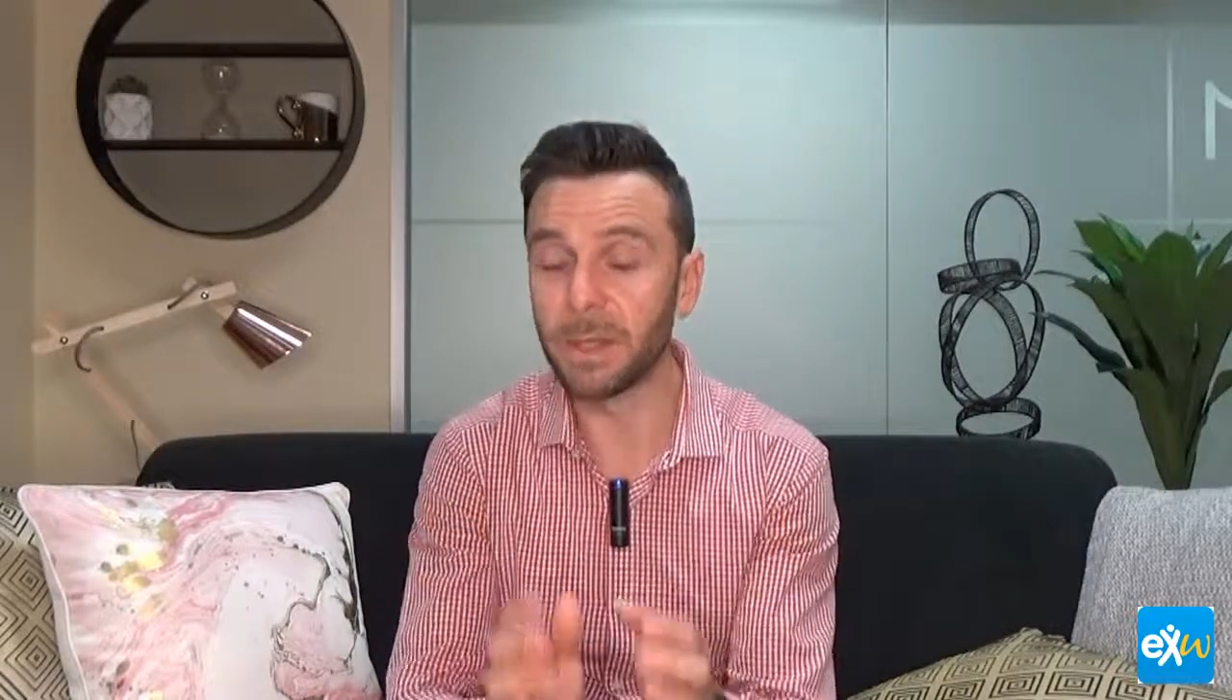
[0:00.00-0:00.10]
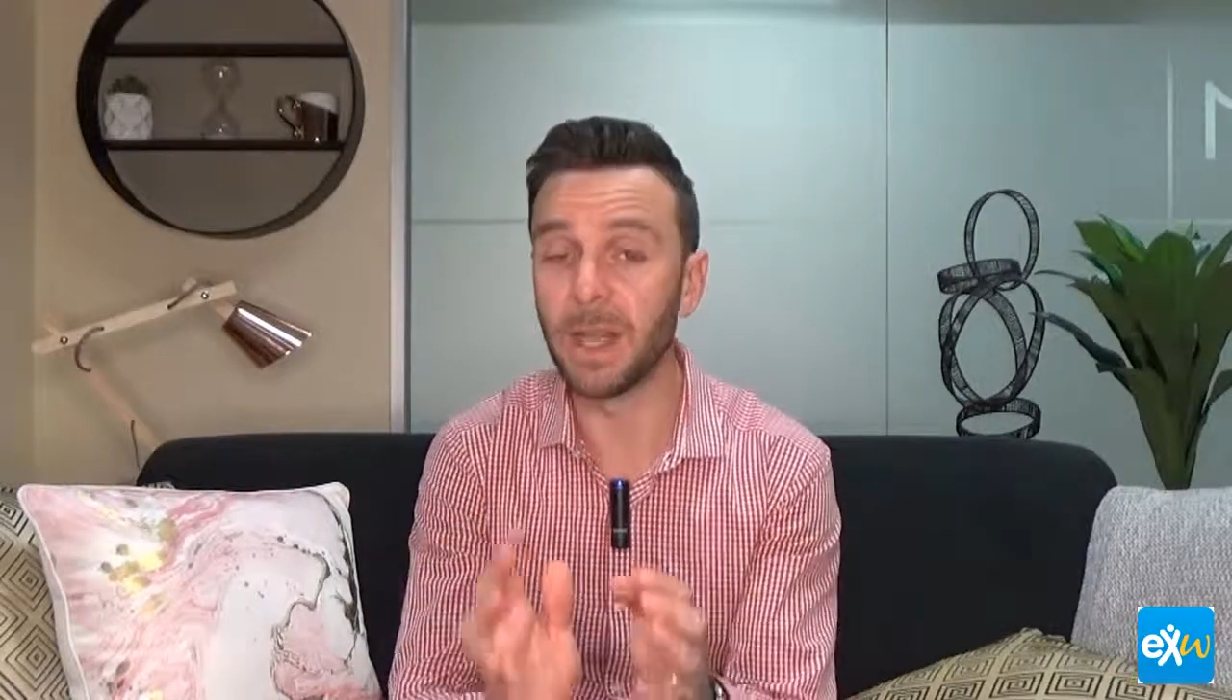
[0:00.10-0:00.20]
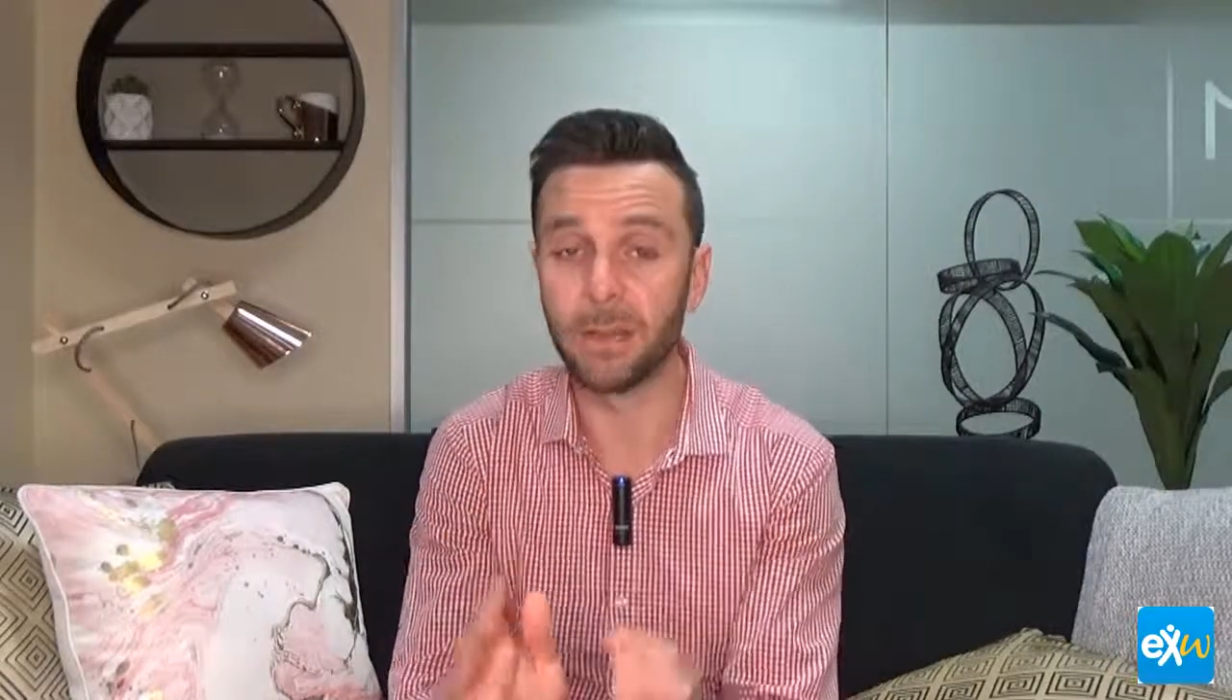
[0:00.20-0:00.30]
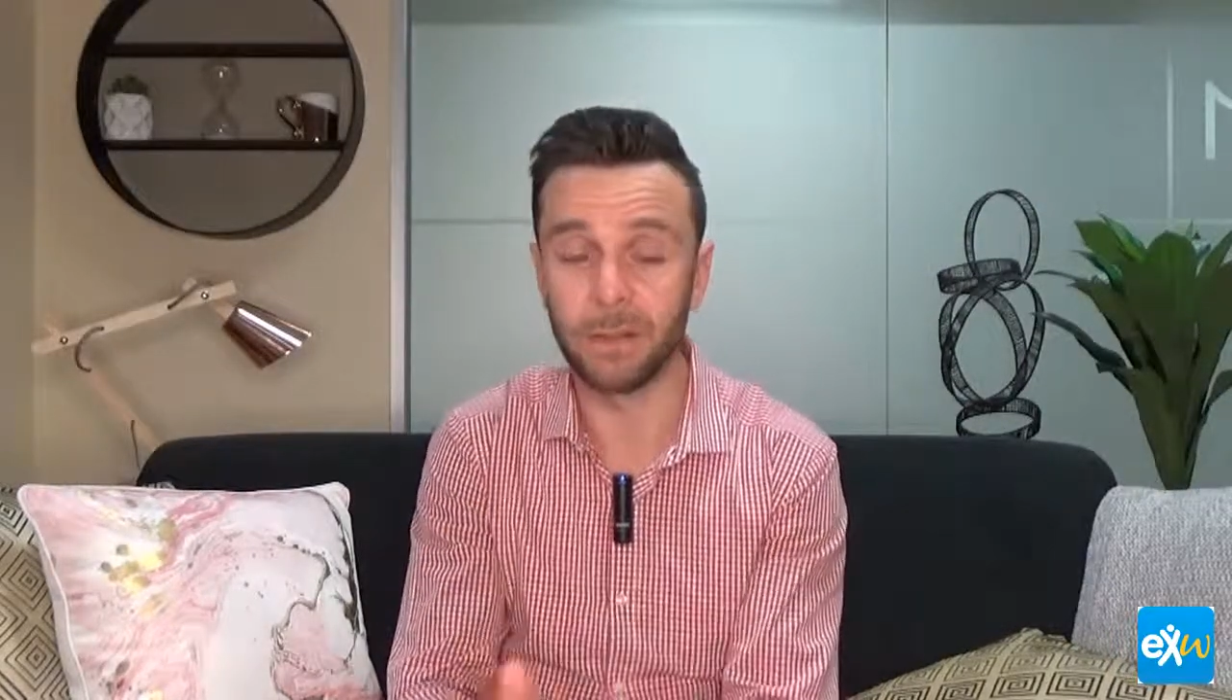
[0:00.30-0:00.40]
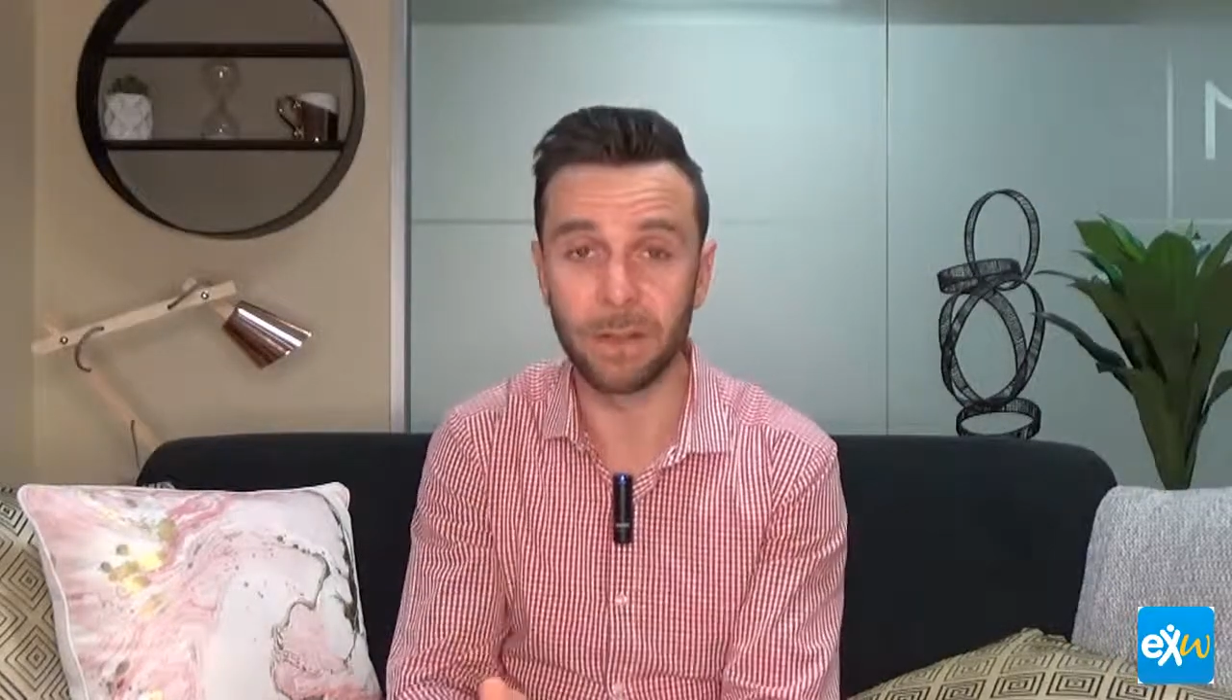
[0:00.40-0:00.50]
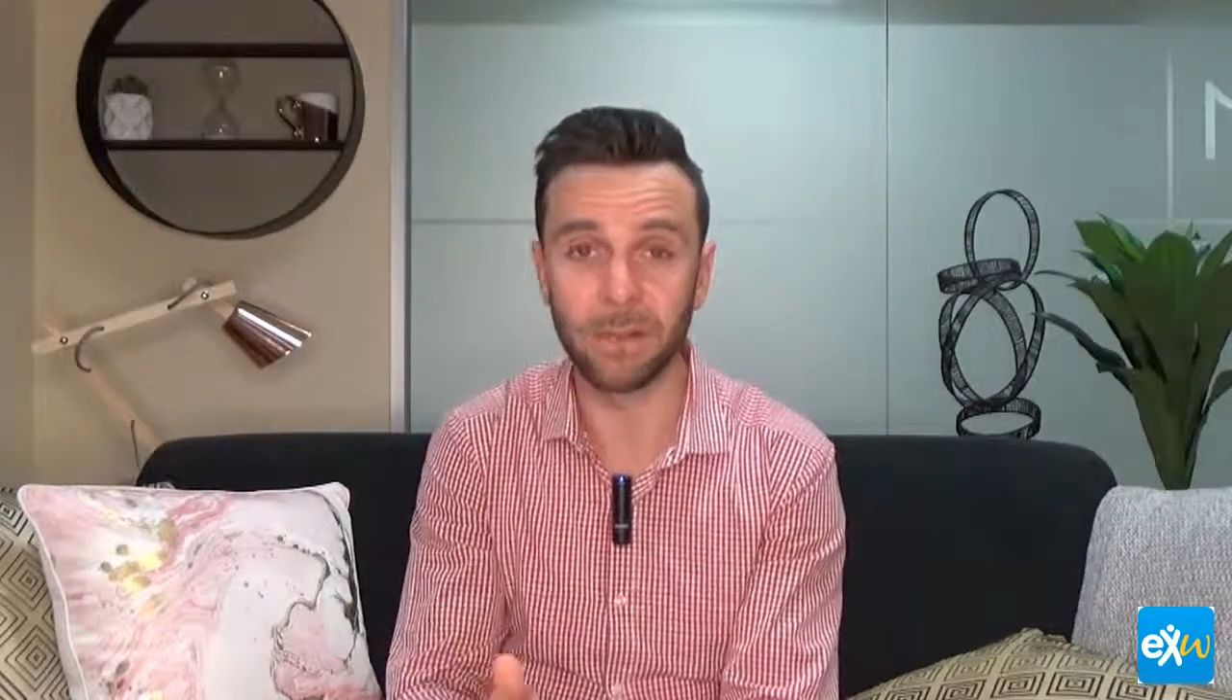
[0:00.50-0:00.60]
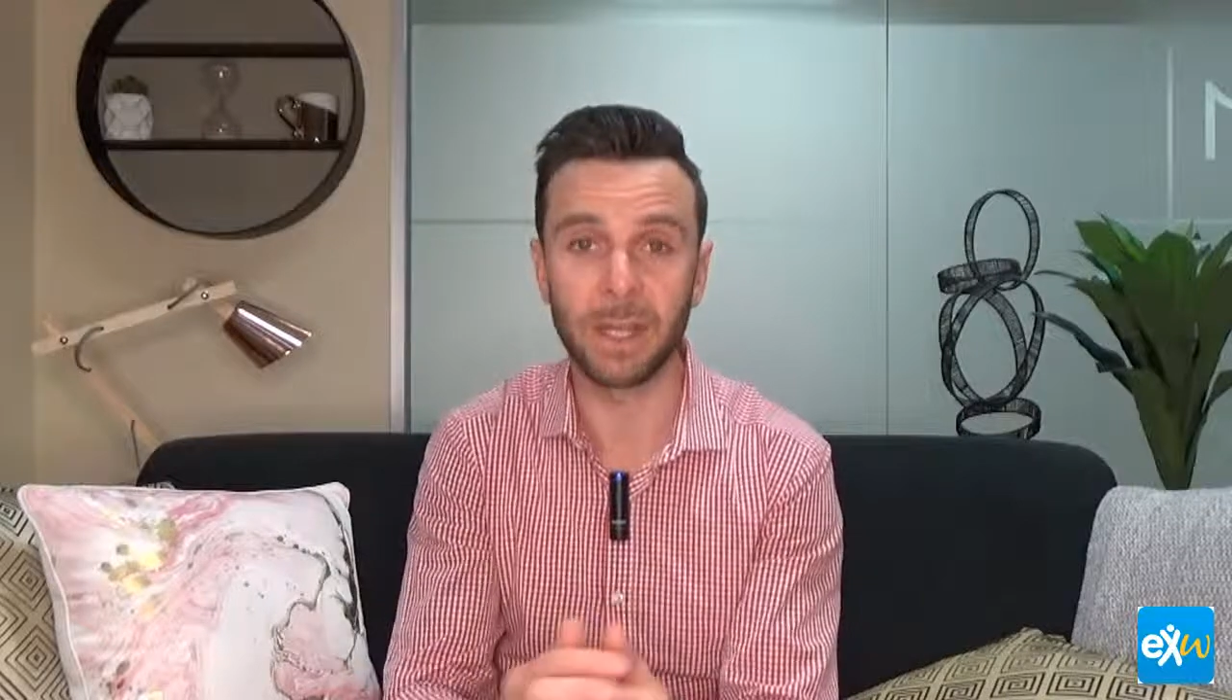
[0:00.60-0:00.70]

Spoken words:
but even if